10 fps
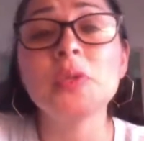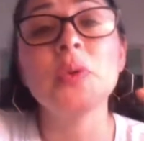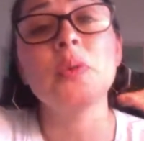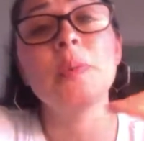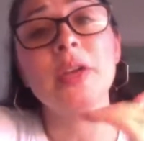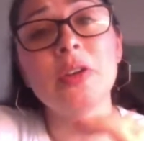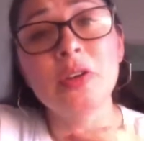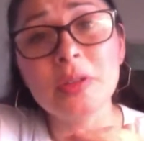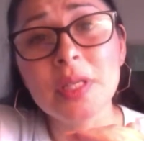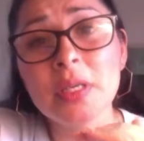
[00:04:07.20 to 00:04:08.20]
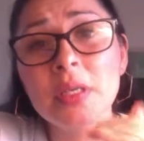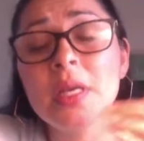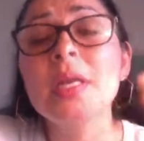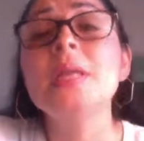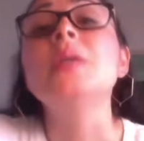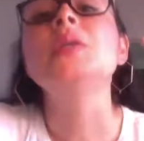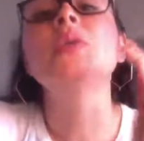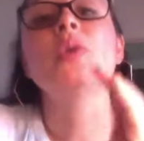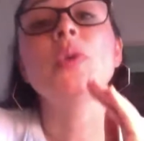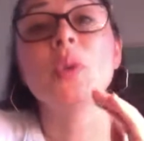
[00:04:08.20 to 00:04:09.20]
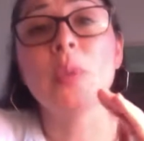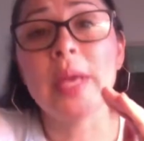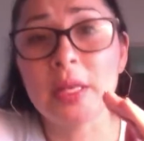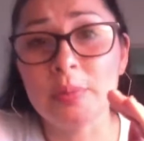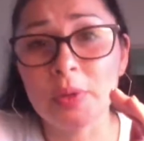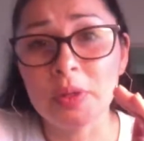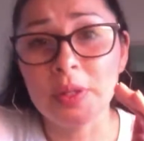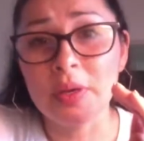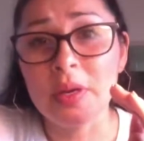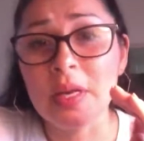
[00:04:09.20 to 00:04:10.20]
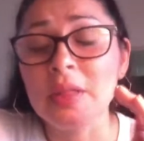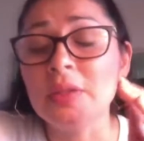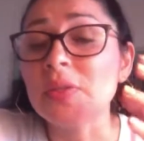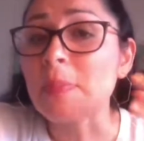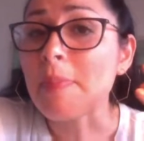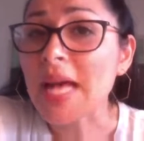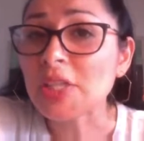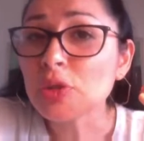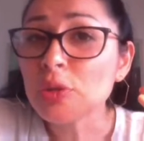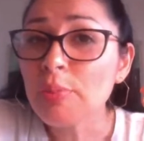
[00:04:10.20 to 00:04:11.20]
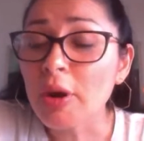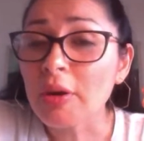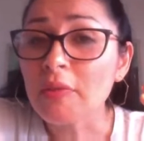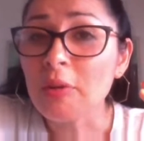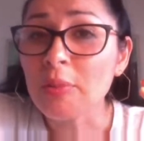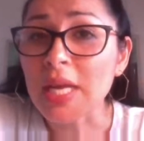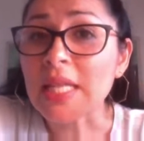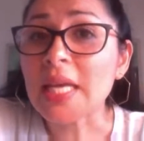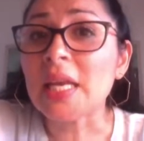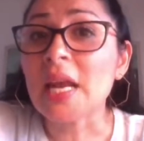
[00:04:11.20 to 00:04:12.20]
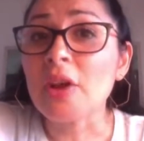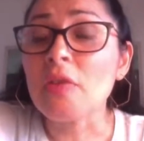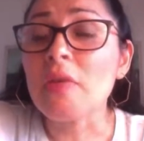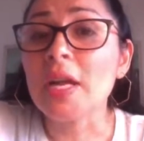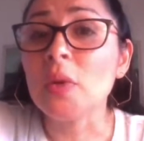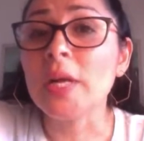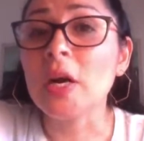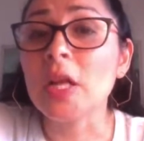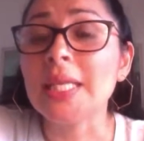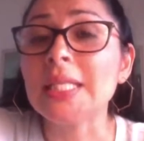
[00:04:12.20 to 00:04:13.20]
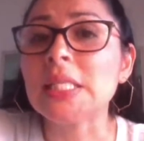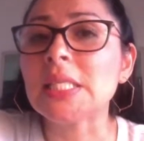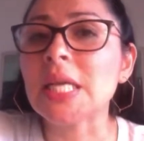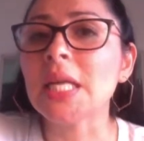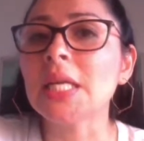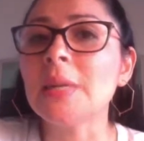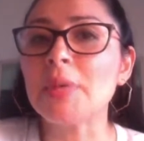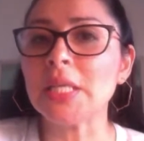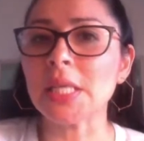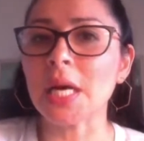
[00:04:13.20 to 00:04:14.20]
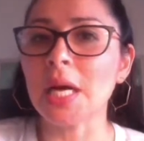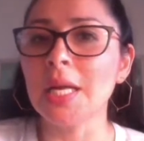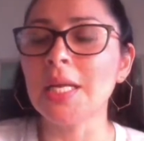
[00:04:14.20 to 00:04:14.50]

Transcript: to go to bed earlier so you could wake up earlier. There's a magical part of our brain that in Ayurveda we call it Sarika Pitta.